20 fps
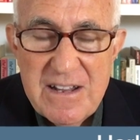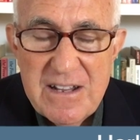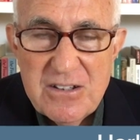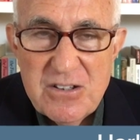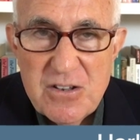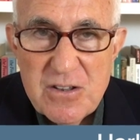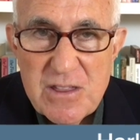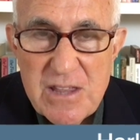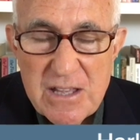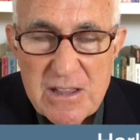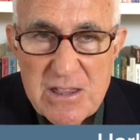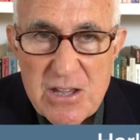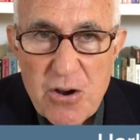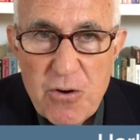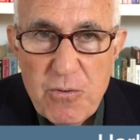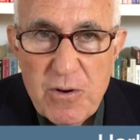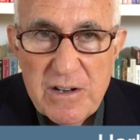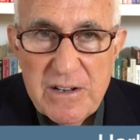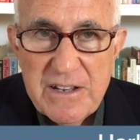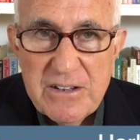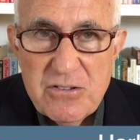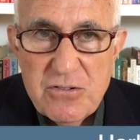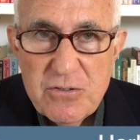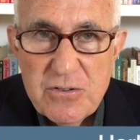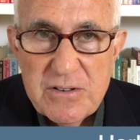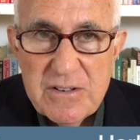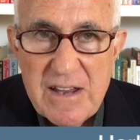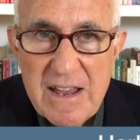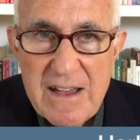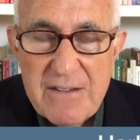do you think they're willing
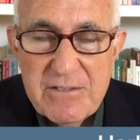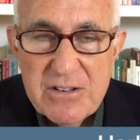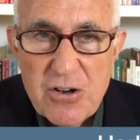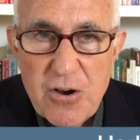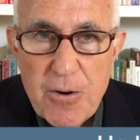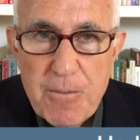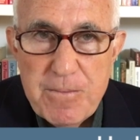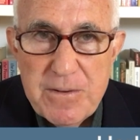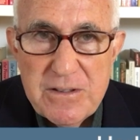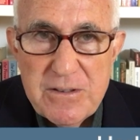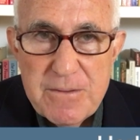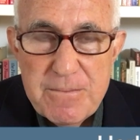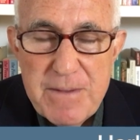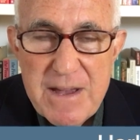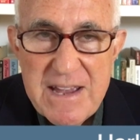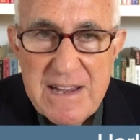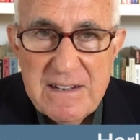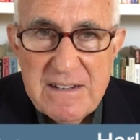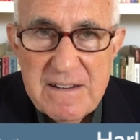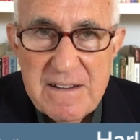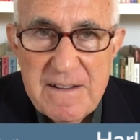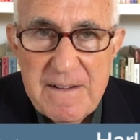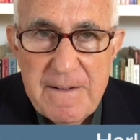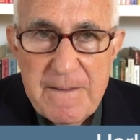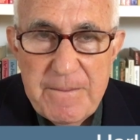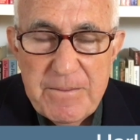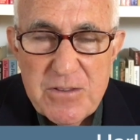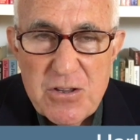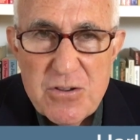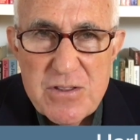to have an open debate?
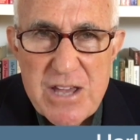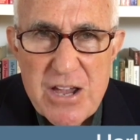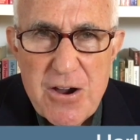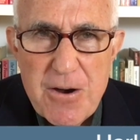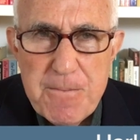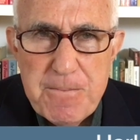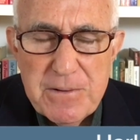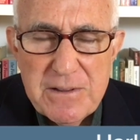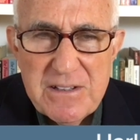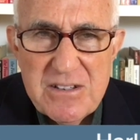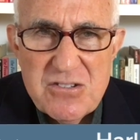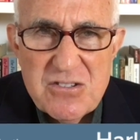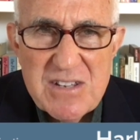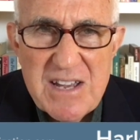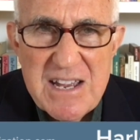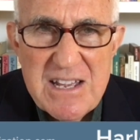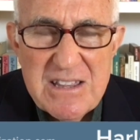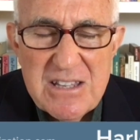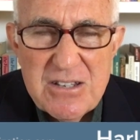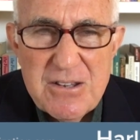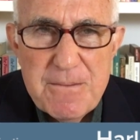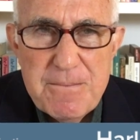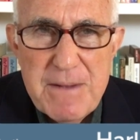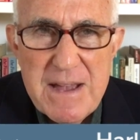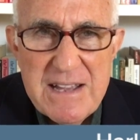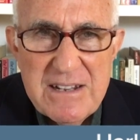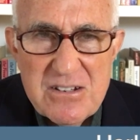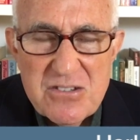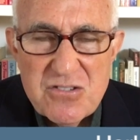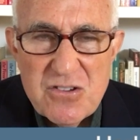No, they openly say the
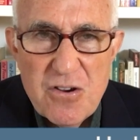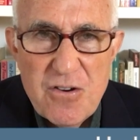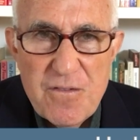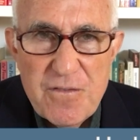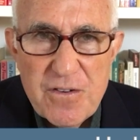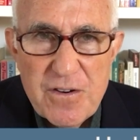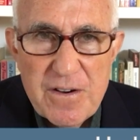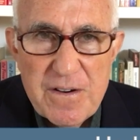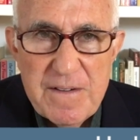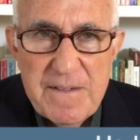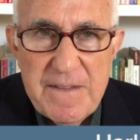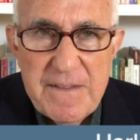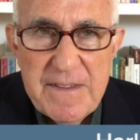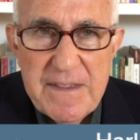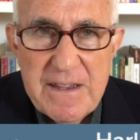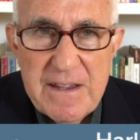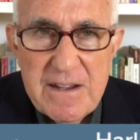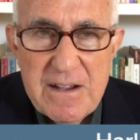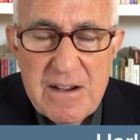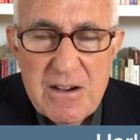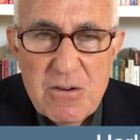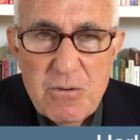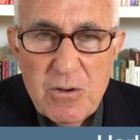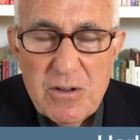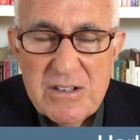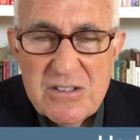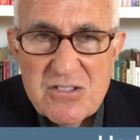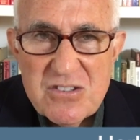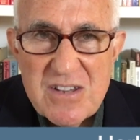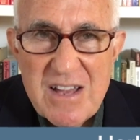debate is over. Well,
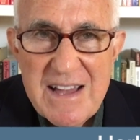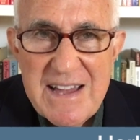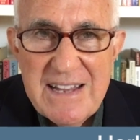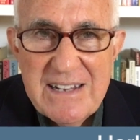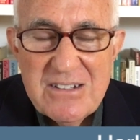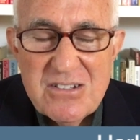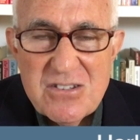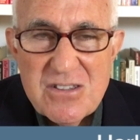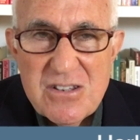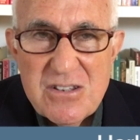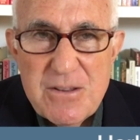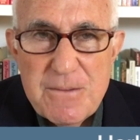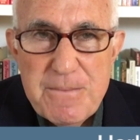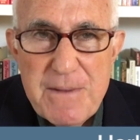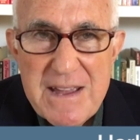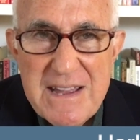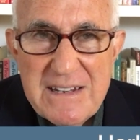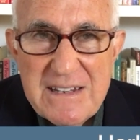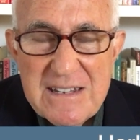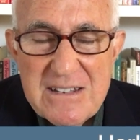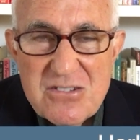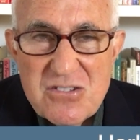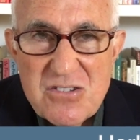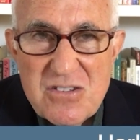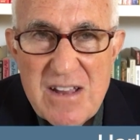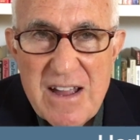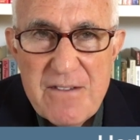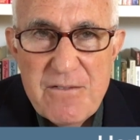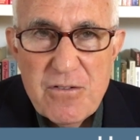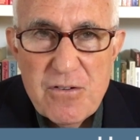in science, the debate is
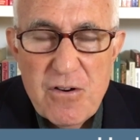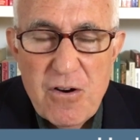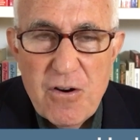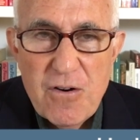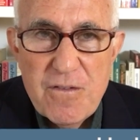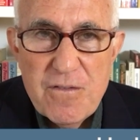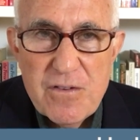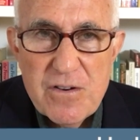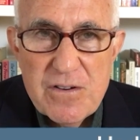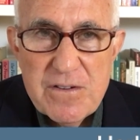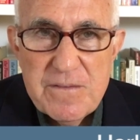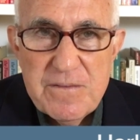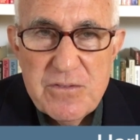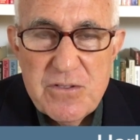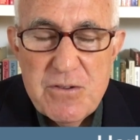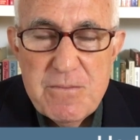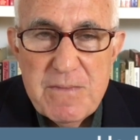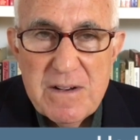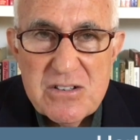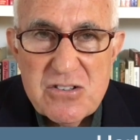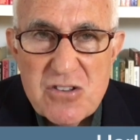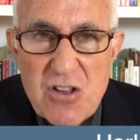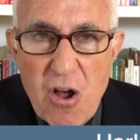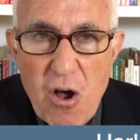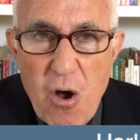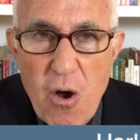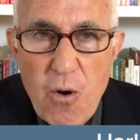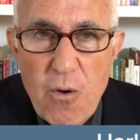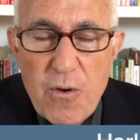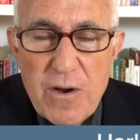never over. You must
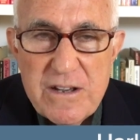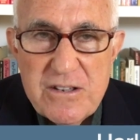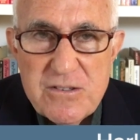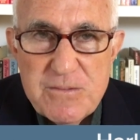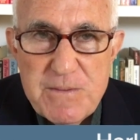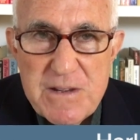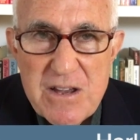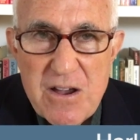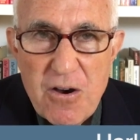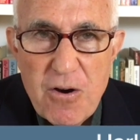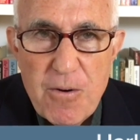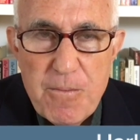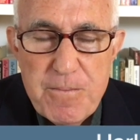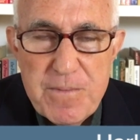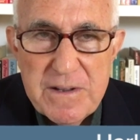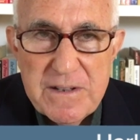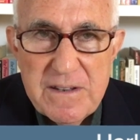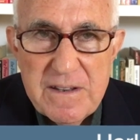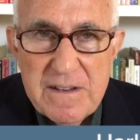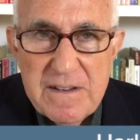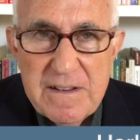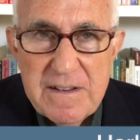always be open